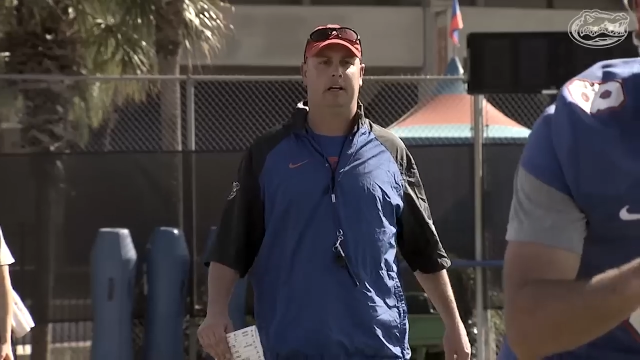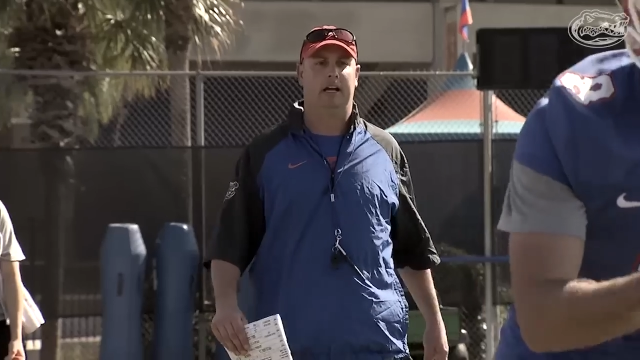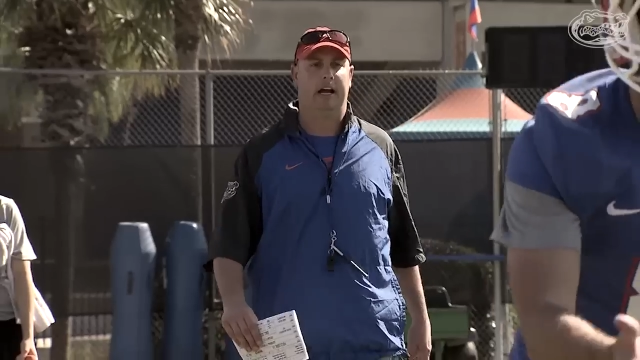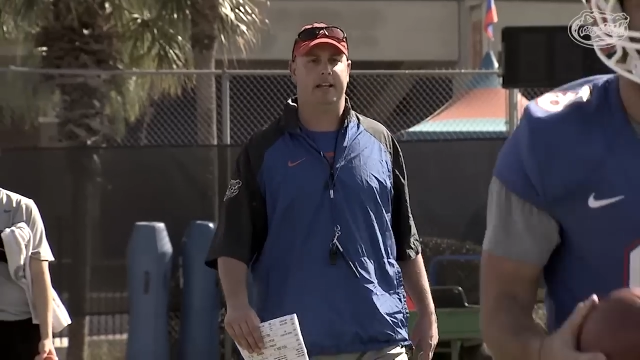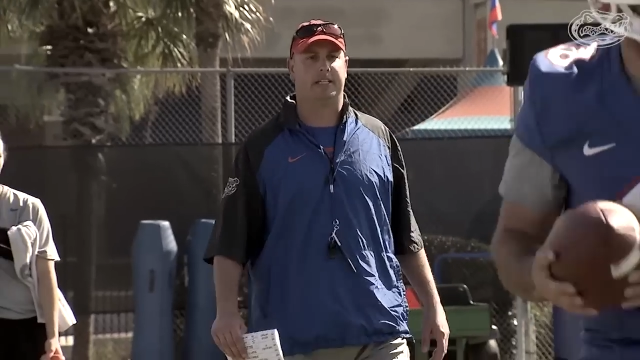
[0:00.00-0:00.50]

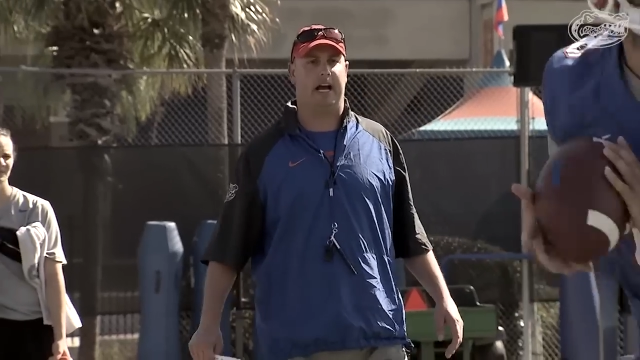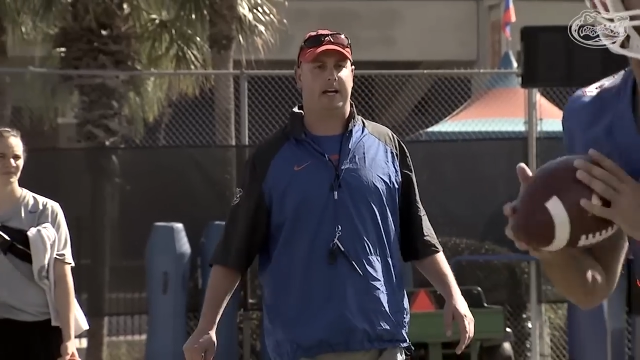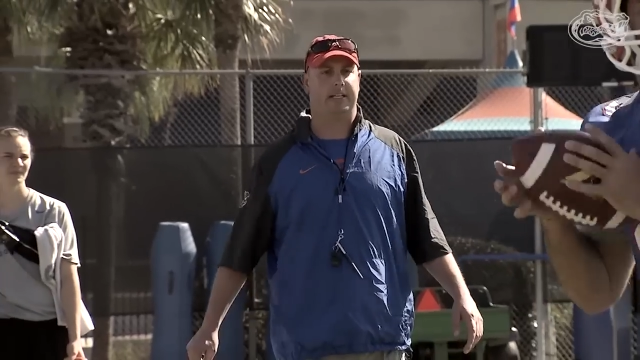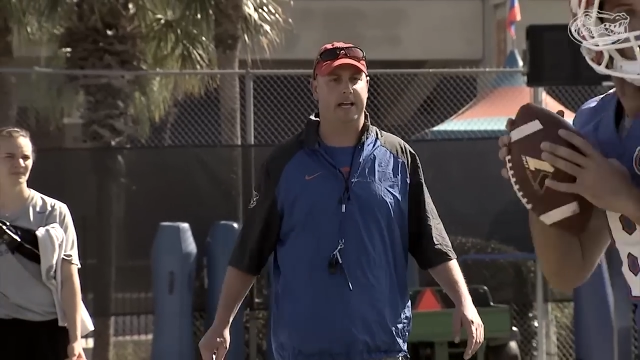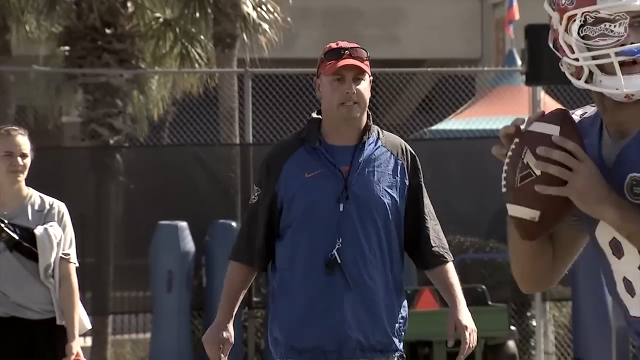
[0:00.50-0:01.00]
against
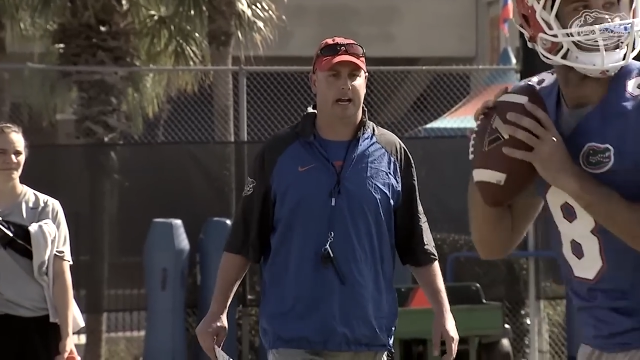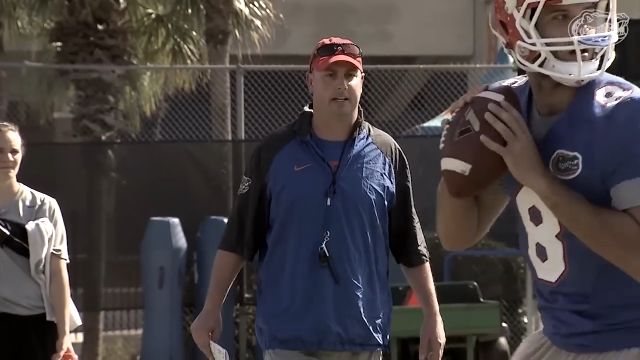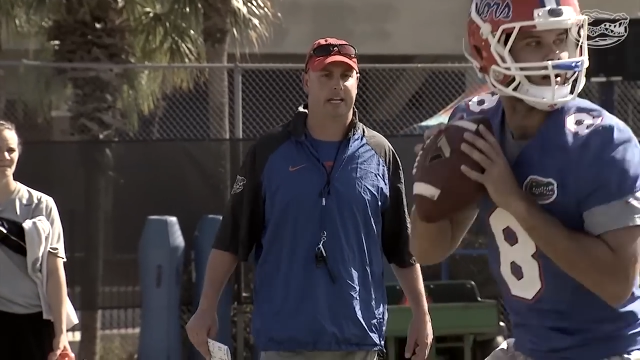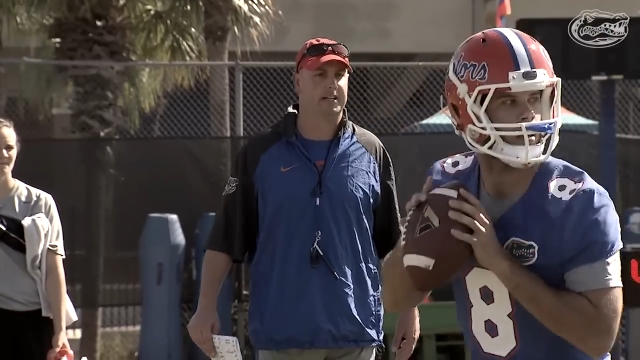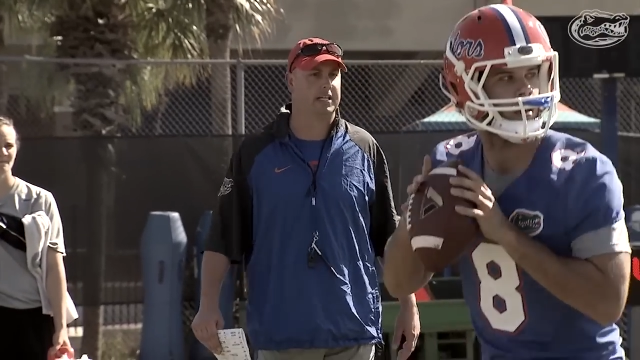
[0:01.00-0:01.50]

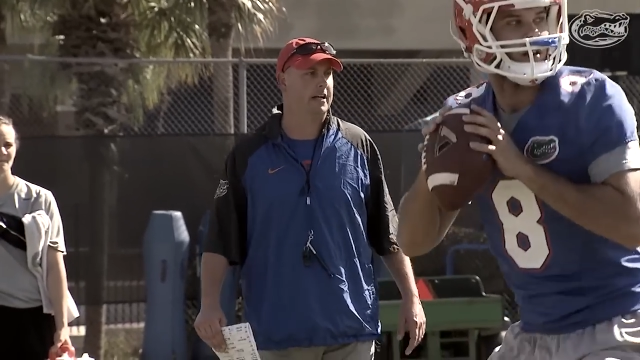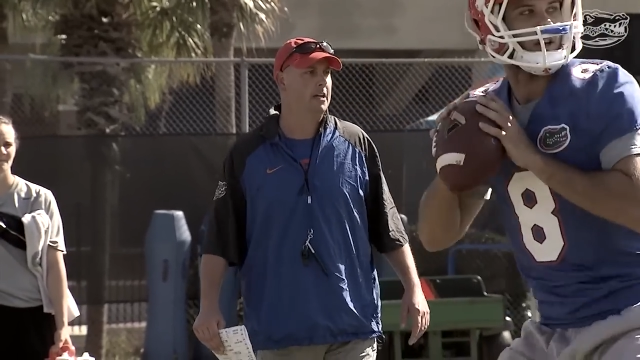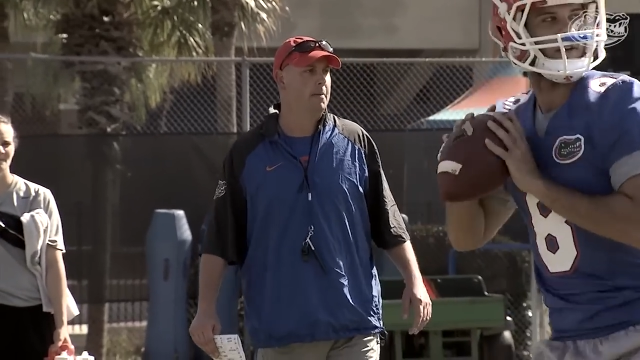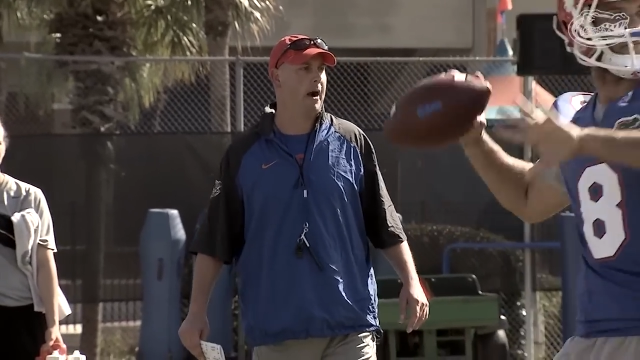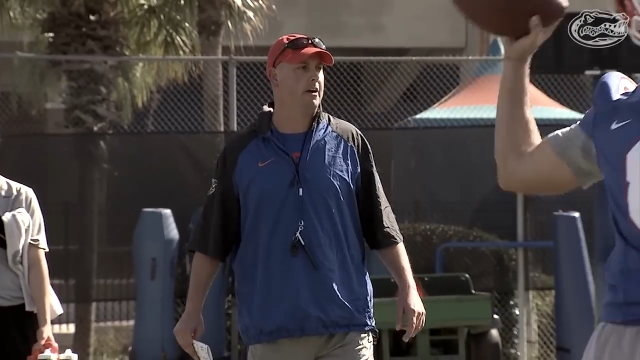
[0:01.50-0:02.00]
defenses
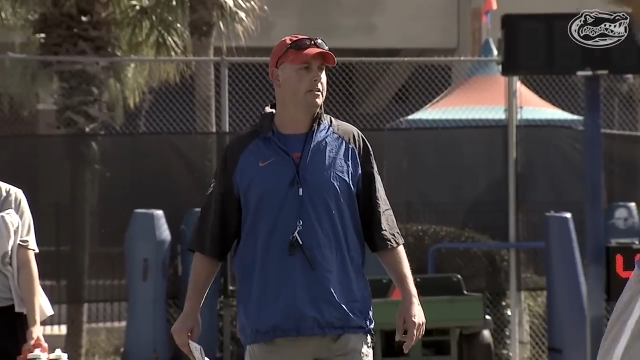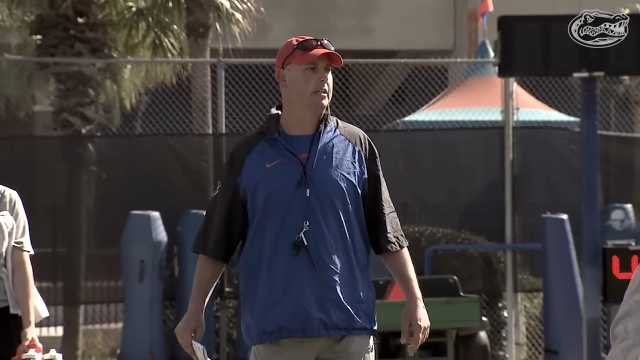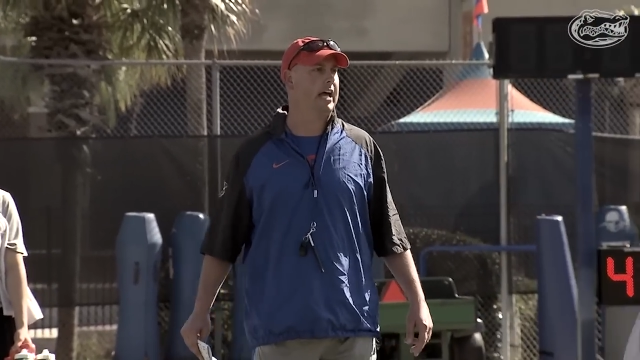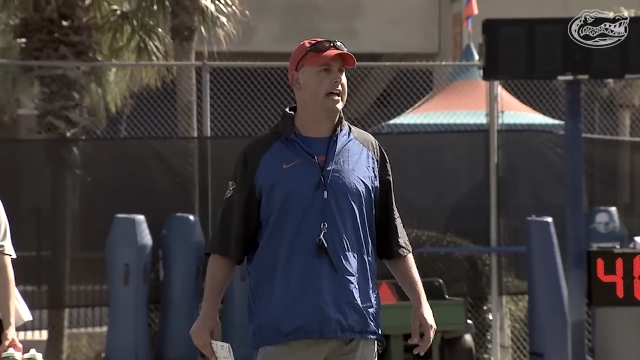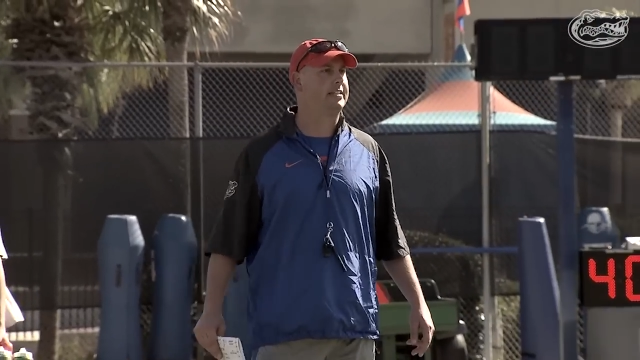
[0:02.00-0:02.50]
that are
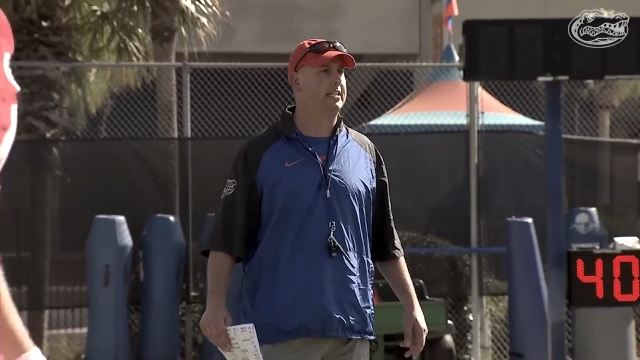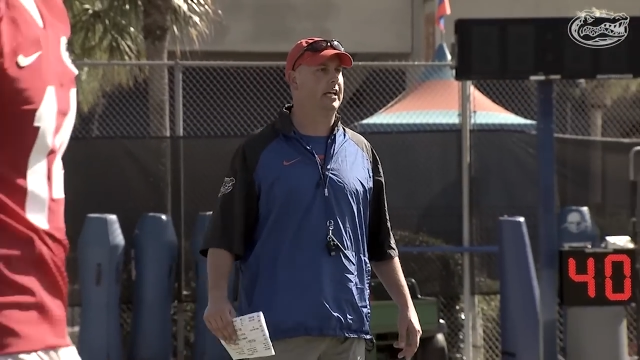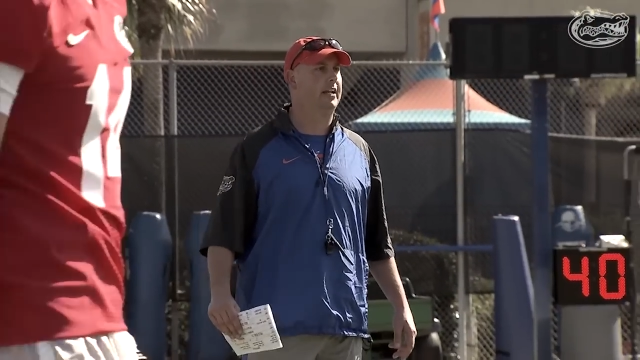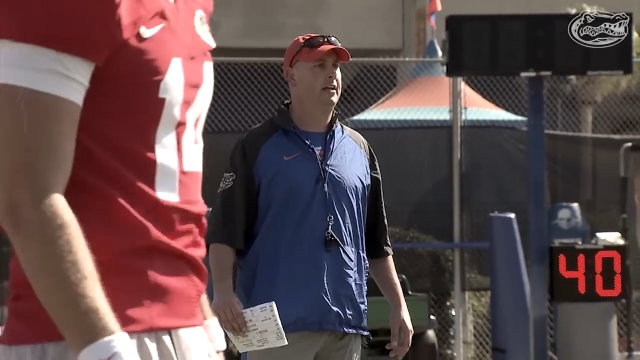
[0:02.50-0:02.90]
obviously really, really